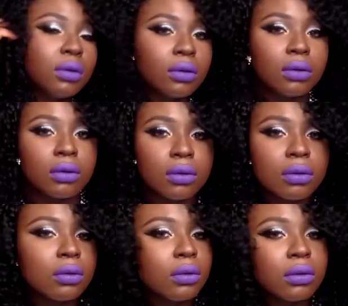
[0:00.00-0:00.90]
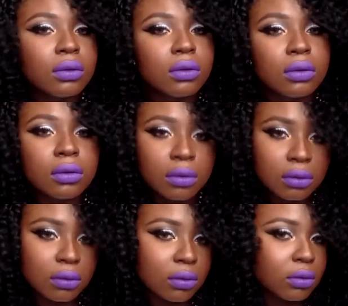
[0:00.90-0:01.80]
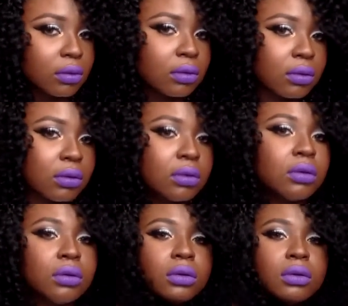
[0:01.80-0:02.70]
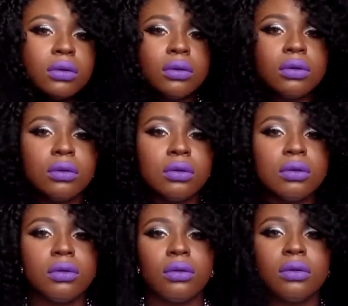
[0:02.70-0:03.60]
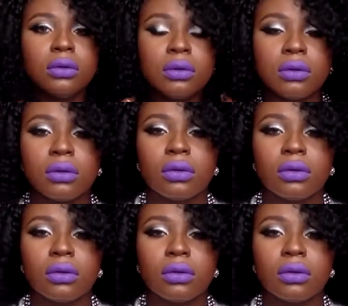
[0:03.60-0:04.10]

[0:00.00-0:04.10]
(silence)